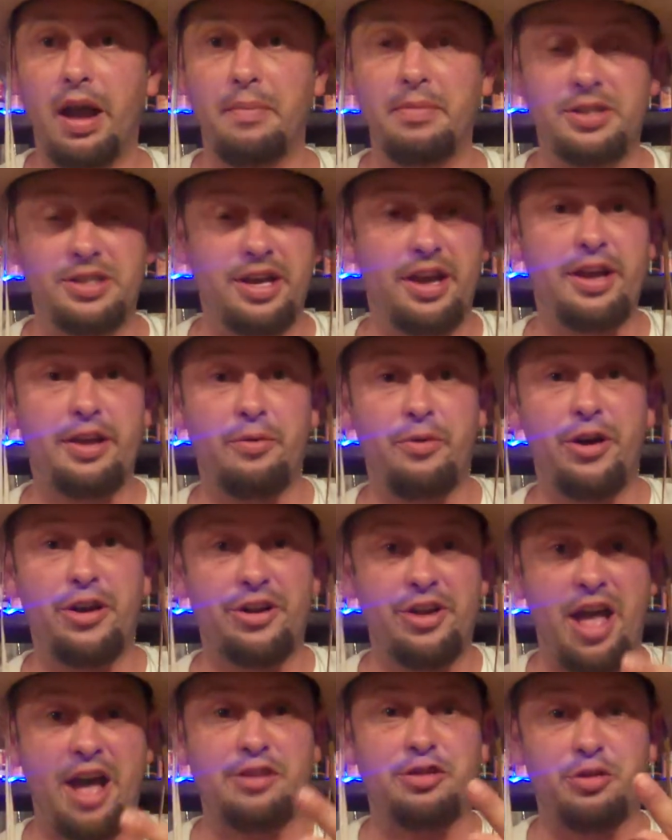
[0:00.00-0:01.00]
I'm going to tell you
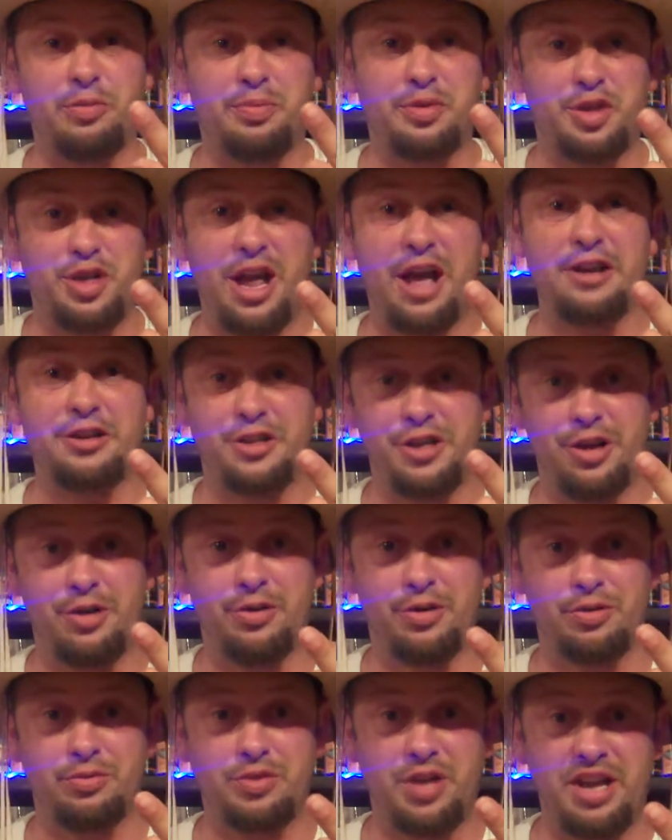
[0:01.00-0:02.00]
what, a natural
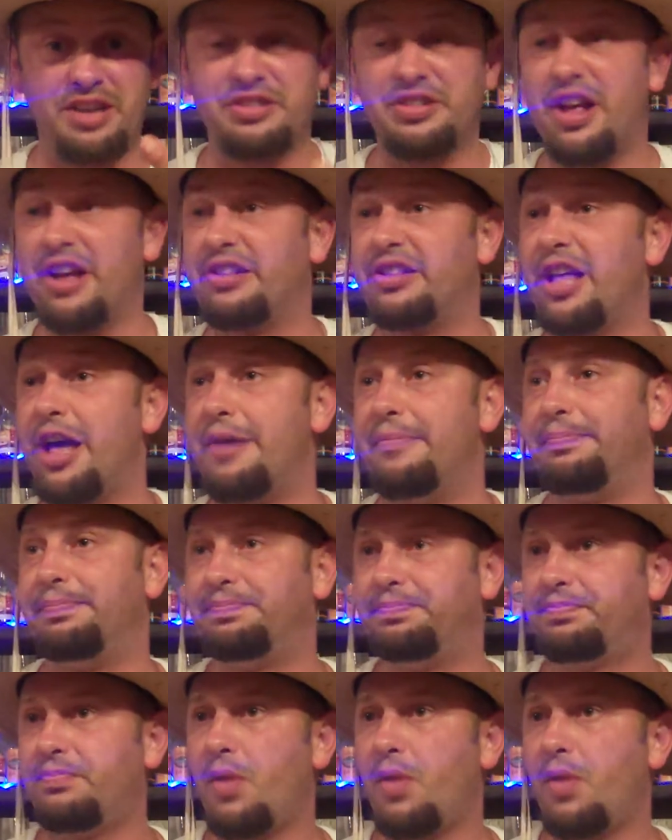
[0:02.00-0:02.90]
pistachio don't taste like that.